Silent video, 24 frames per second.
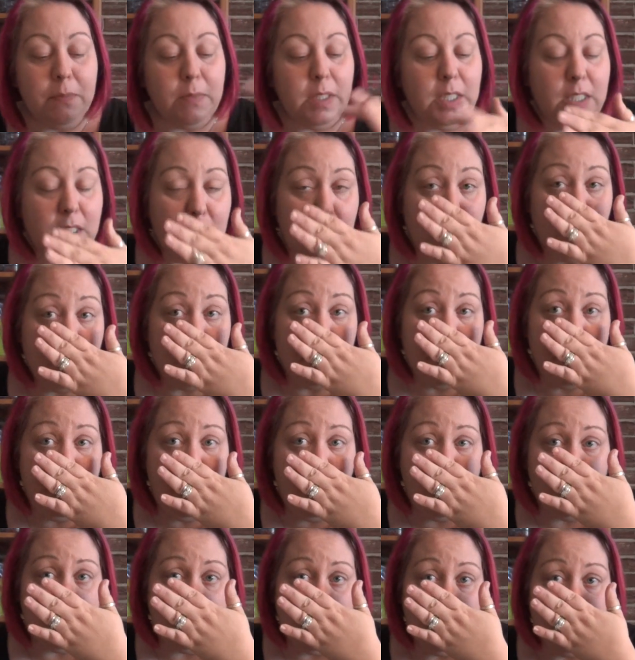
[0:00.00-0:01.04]
Excuse my
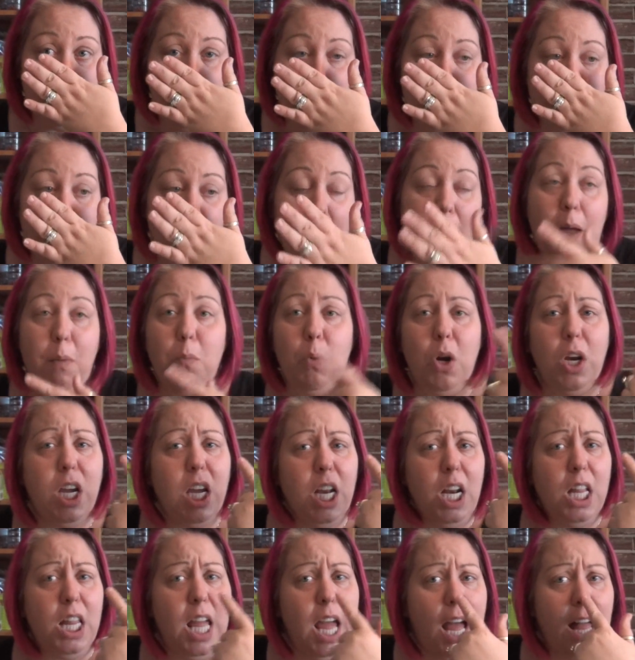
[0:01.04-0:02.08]
nose. I'm
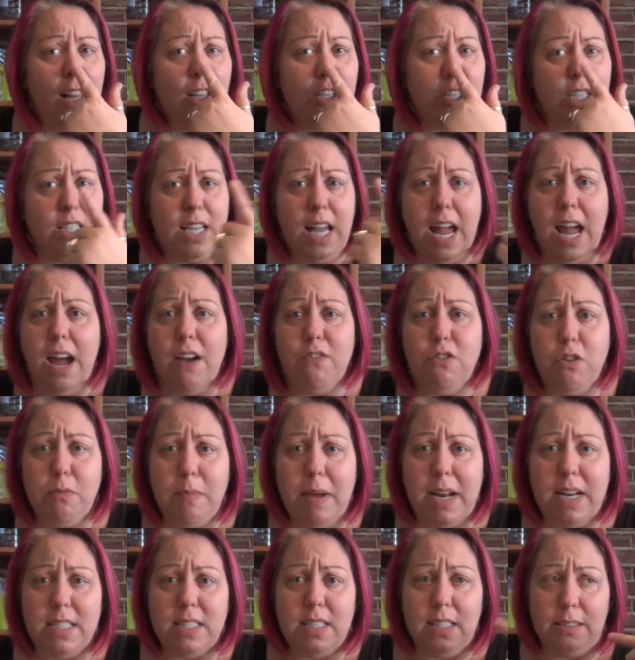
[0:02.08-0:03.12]
working on the allergies. I have new
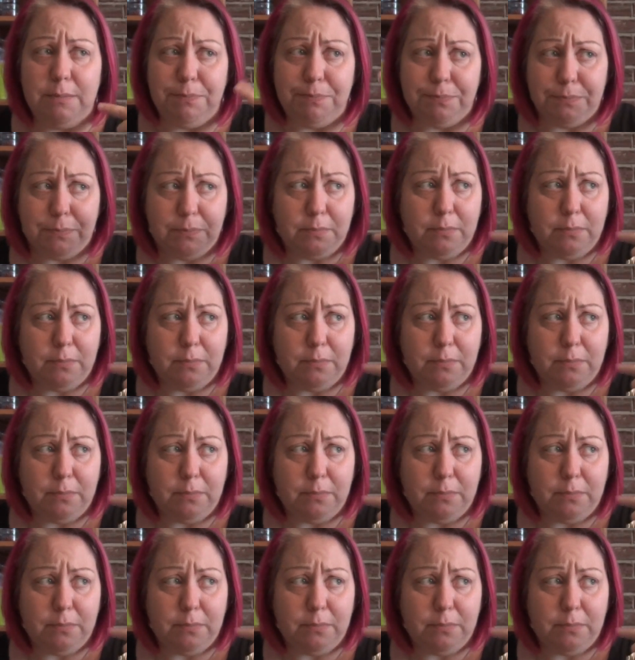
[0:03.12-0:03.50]
medicine